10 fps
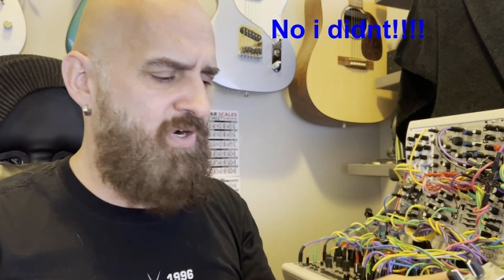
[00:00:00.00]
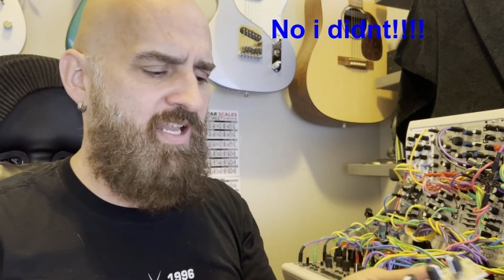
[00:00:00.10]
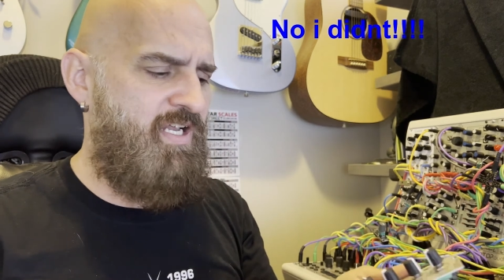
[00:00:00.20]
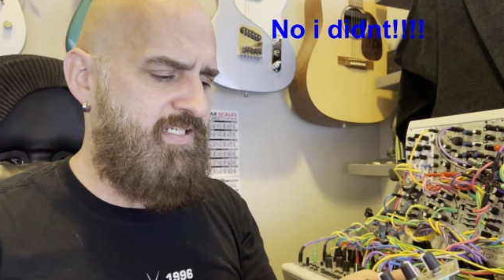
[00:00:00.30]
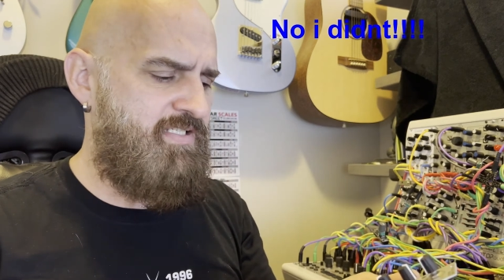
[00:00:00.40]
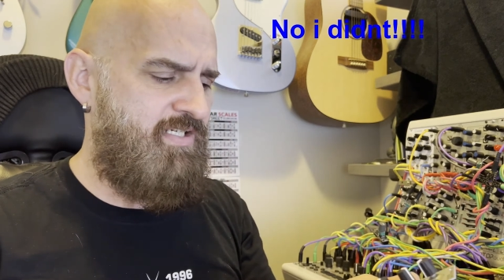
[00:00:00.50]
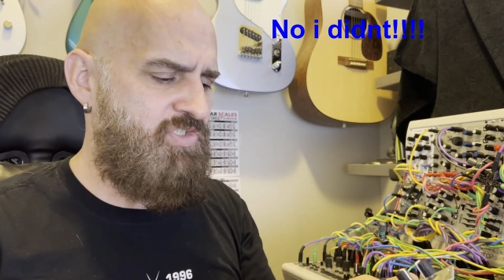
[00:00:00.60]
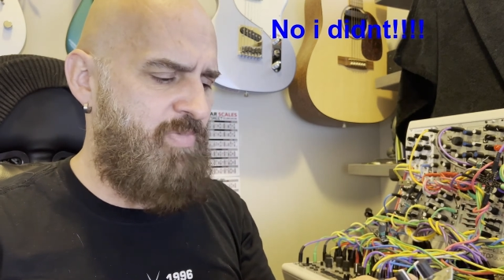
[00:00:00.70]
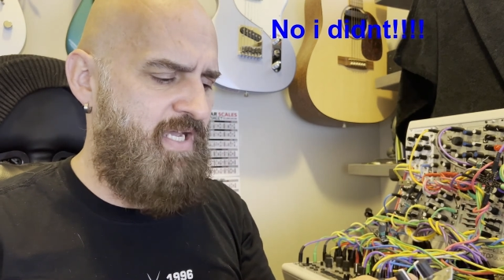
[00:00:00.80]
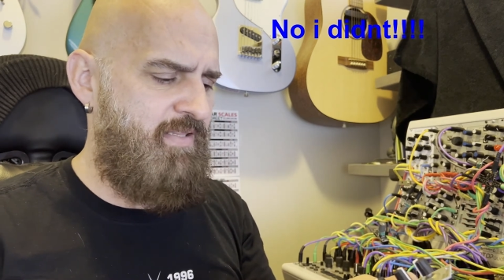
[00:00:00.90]
of the nice things
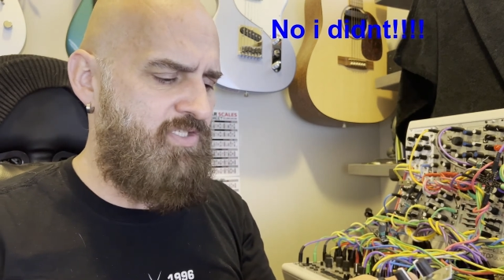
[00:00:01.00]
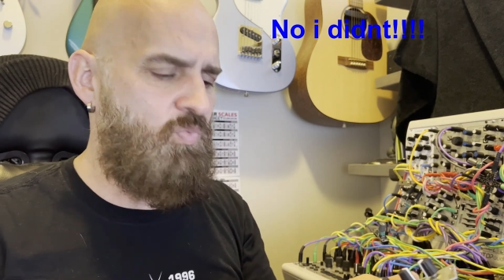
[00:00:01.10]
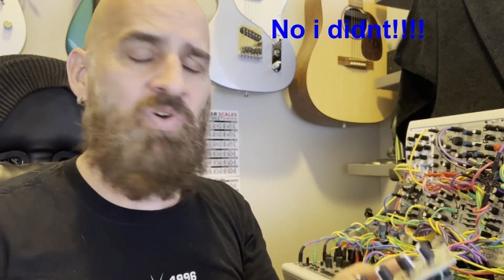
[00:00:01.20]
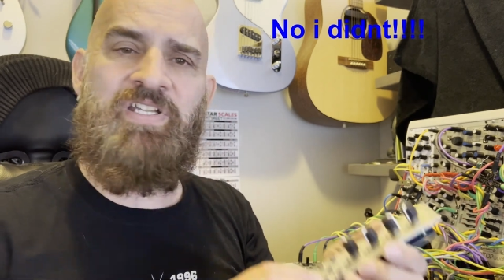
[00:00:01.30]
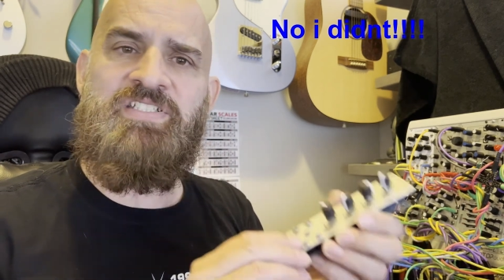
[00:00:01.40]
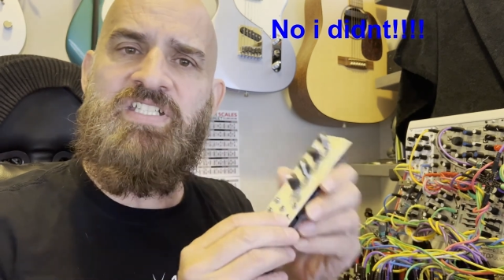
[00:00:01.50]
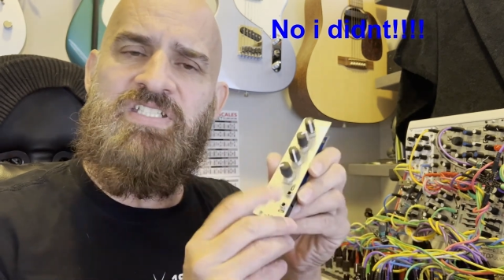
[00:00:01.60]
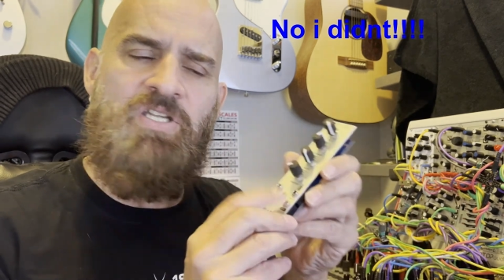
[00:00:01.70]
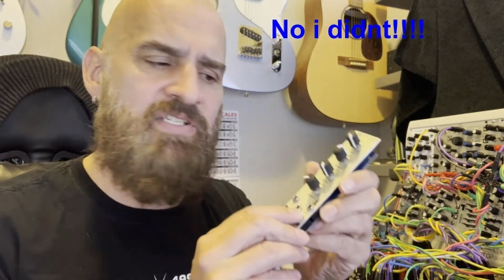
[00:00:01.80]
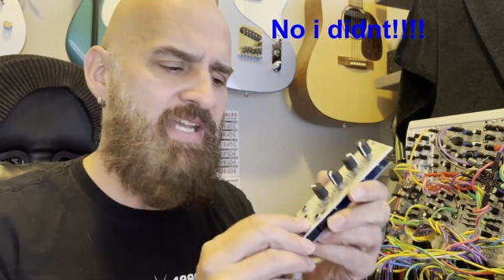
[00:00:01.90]
about this one is it
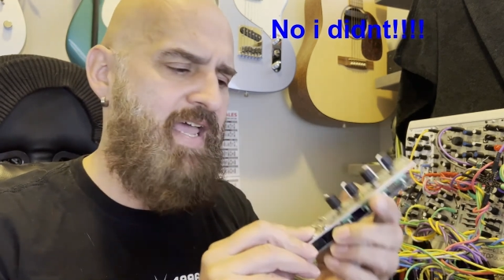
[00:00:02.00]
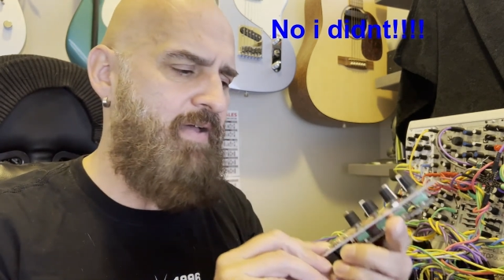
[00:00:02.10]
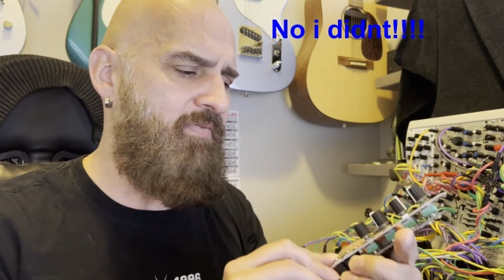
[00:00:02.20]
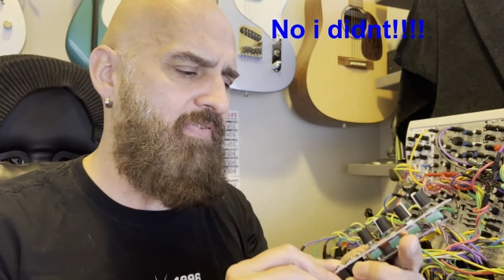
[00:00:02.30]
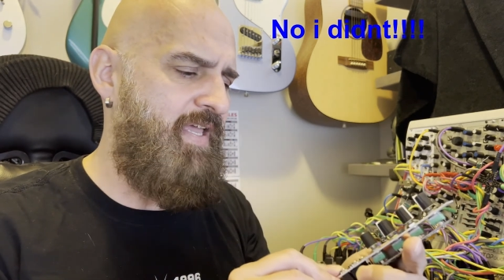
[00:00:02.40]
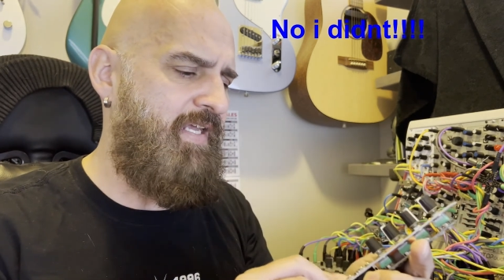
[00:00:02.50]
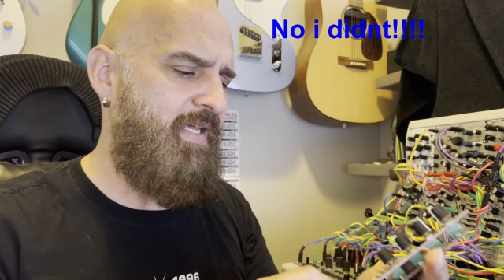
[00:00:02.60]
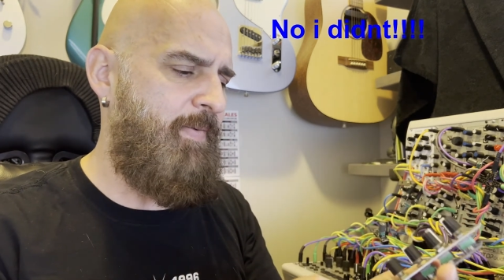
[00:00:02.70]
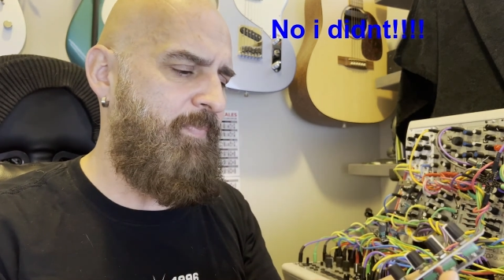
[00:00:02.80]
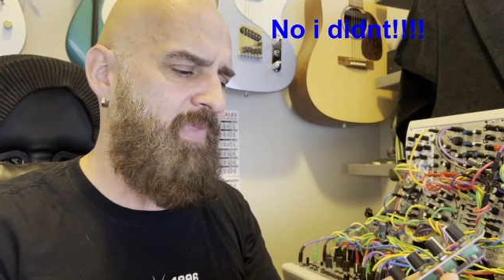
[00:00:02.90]
does have
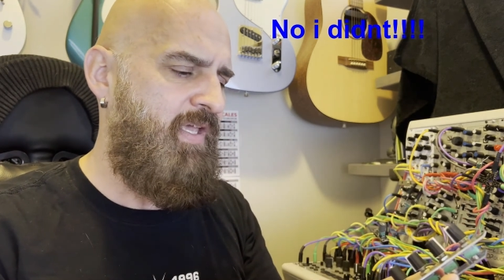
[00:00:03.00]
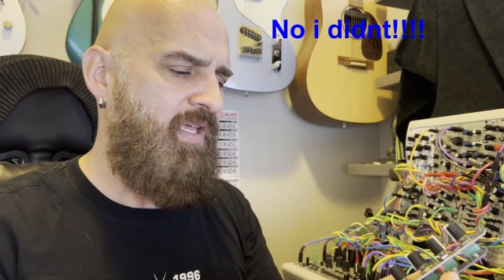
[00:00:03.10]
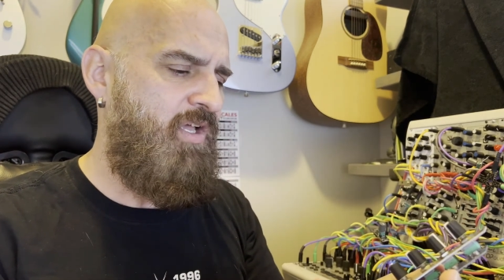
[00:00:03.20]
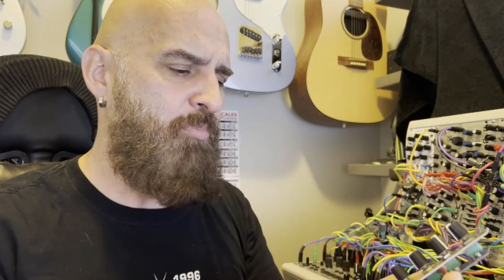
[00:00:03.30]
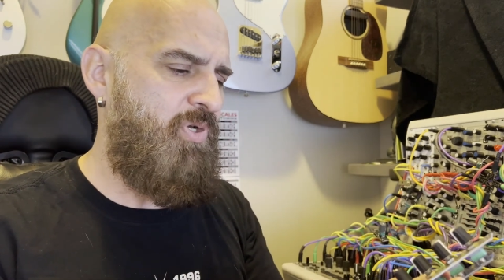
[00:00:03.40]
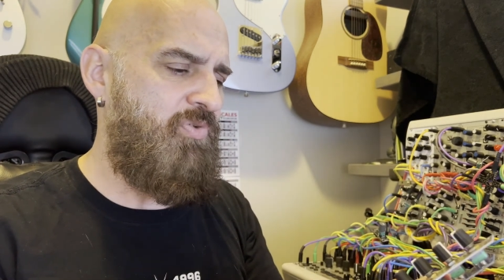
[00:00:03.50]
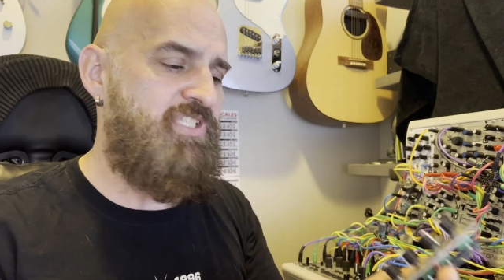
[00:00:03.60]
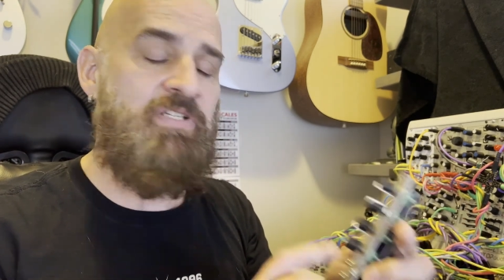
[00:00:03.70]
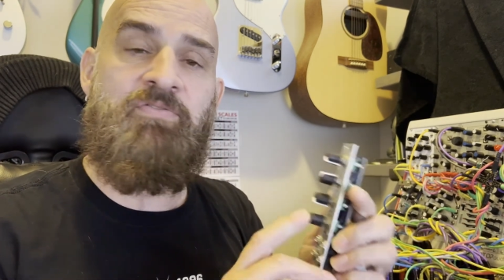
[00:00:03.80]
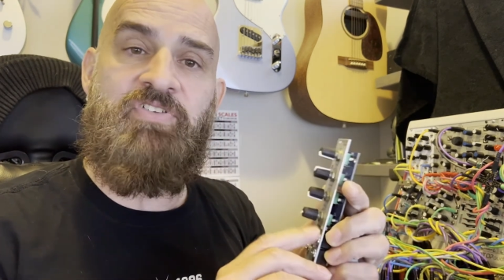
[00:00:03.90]
a
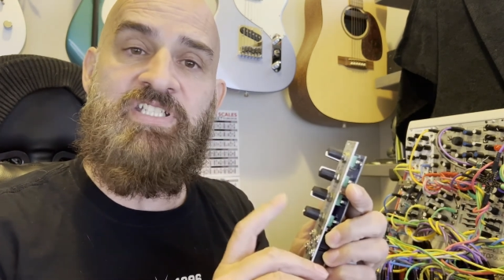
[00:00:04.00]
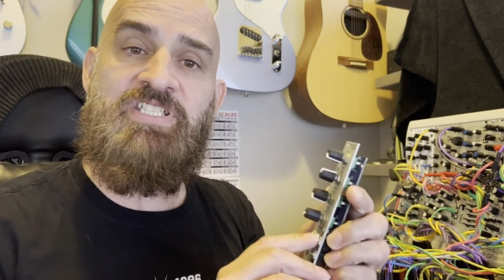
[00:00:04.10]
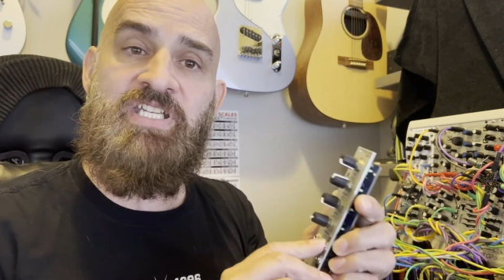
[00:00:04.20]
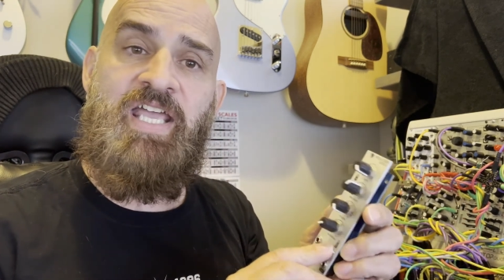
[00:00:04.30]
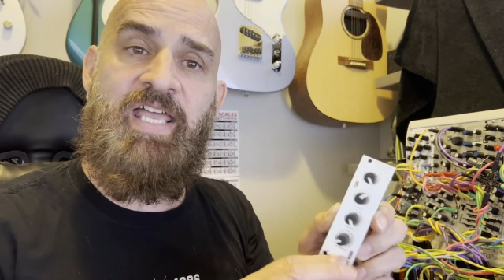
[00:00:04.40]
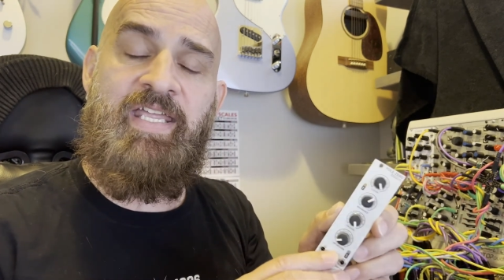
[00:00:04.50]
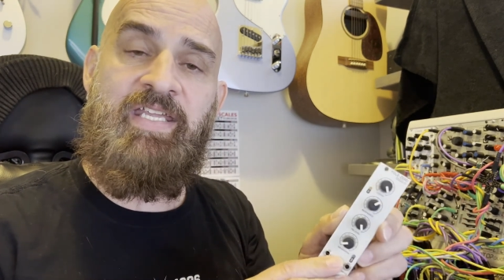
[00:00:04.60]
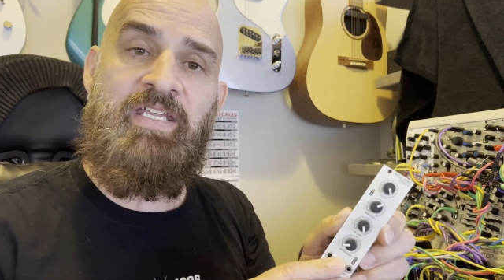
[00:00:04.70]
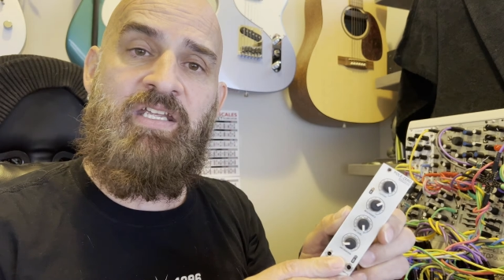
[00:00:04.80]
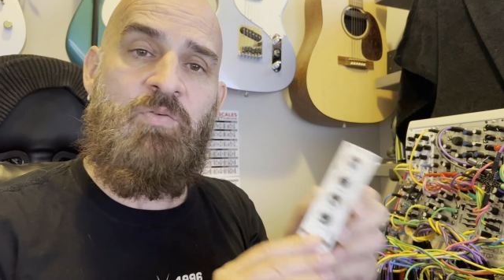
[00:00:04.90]
built-in VCA,
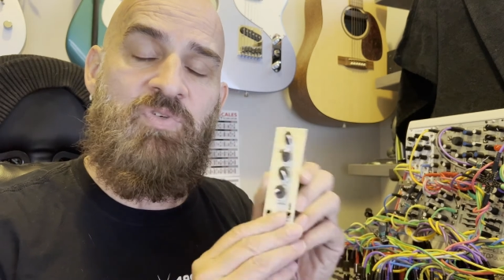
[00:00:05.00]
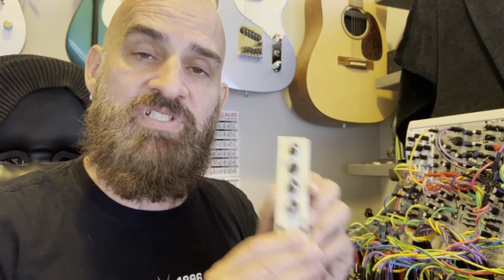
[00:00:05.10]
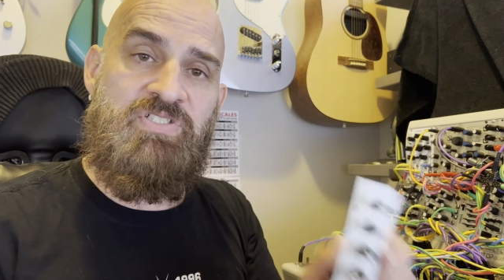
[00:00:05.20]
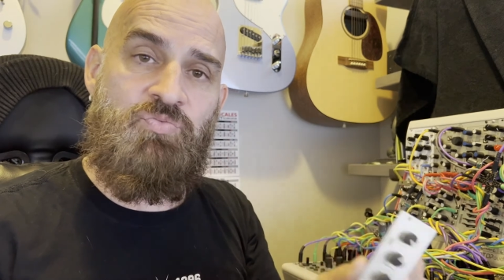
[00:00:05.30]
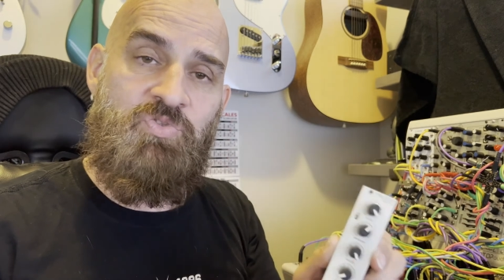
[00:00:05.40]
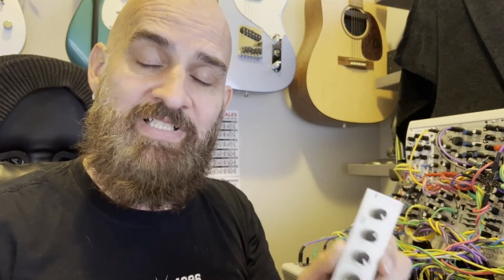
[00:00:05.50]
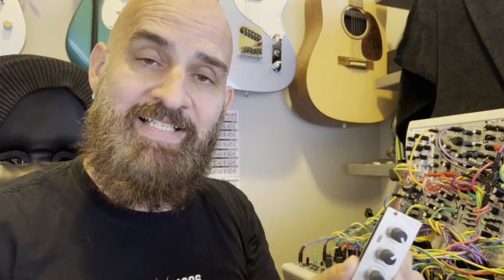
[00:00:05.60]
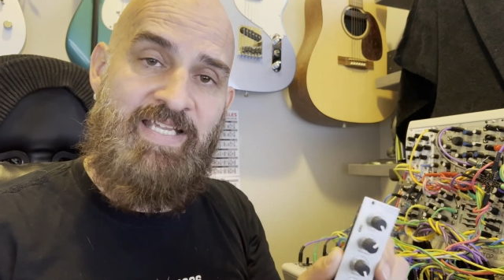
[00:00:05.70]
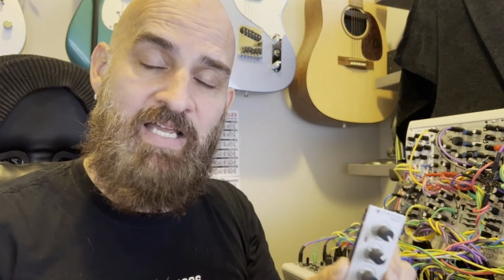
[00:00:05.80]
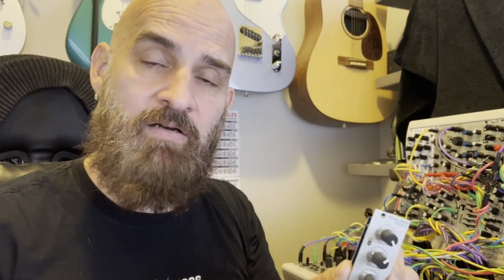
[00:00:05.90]
which is
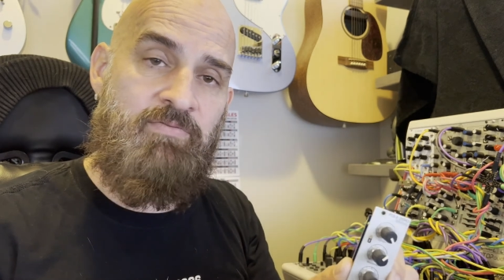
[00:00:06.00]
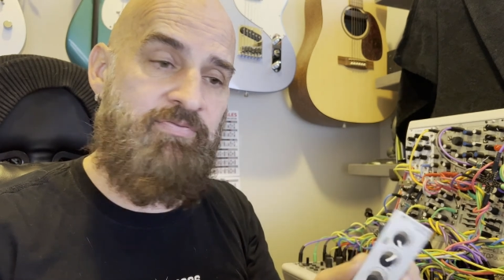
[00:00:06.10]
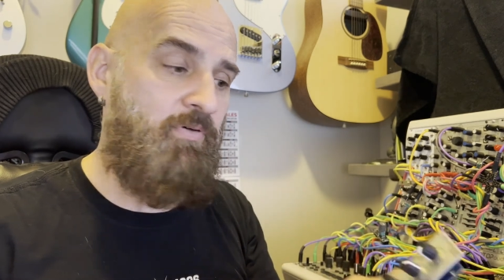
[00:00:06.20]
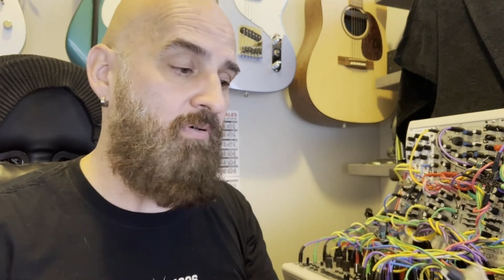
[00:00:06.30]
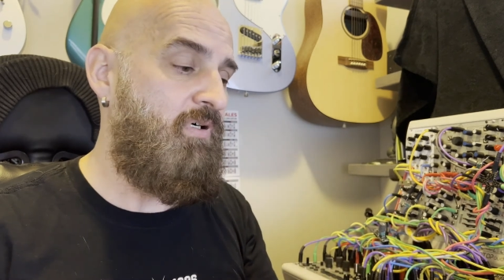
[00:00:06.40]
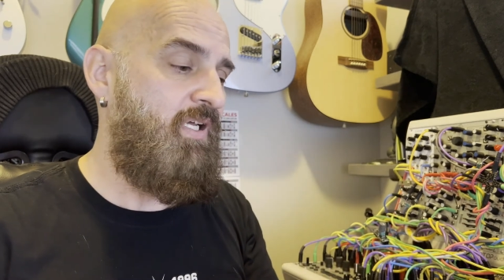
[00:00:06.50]
really helpful.